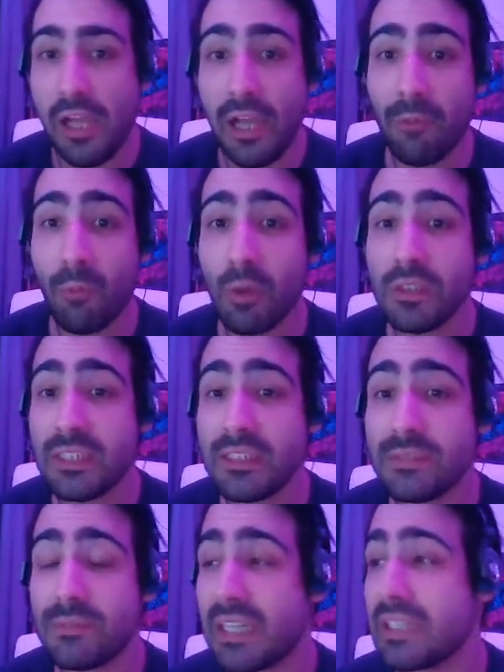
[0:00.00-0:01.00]

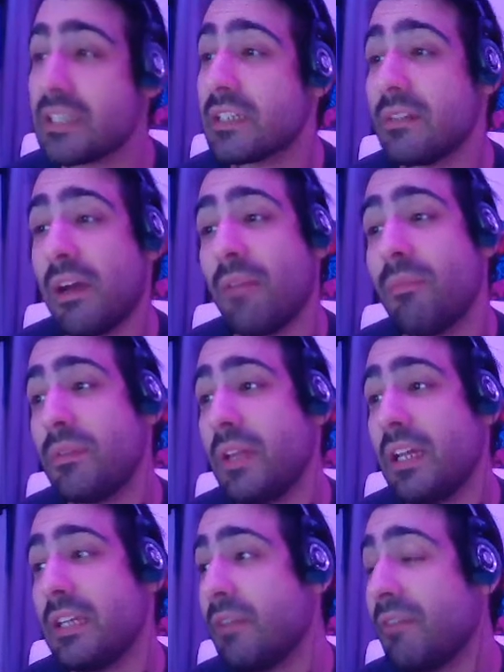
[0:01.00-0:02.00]
wonder, like
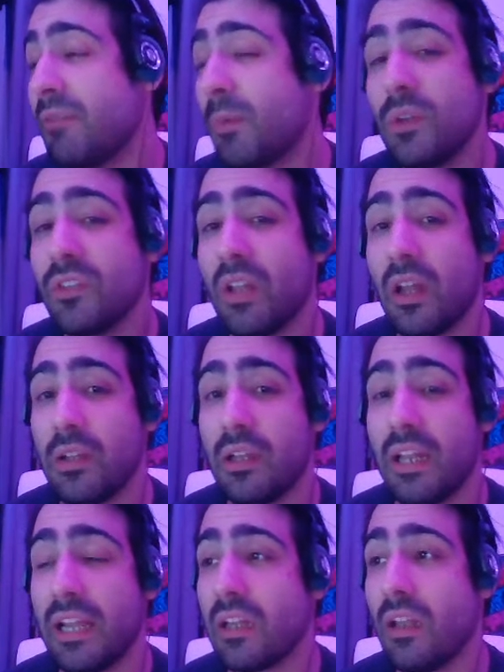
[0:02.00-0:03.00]
that was
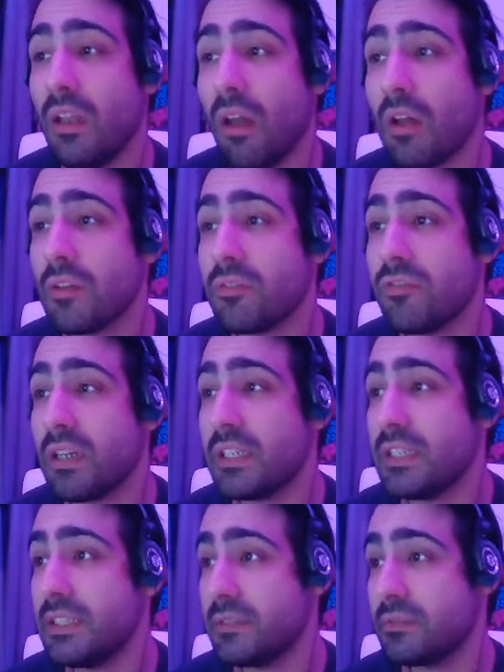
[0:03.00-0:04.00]
like a lot of
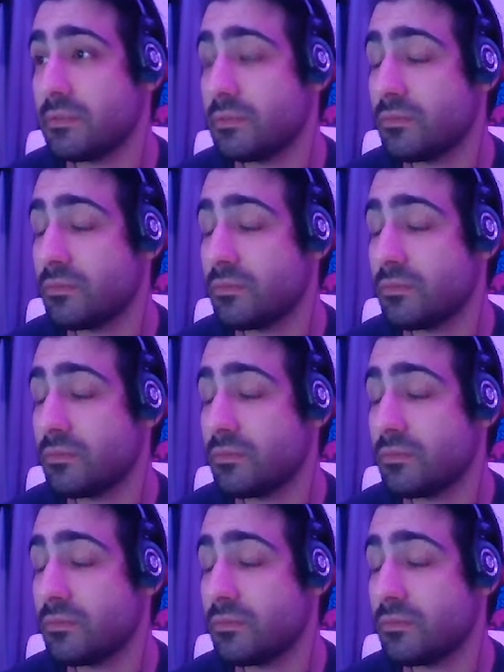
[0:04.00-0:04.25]
fucking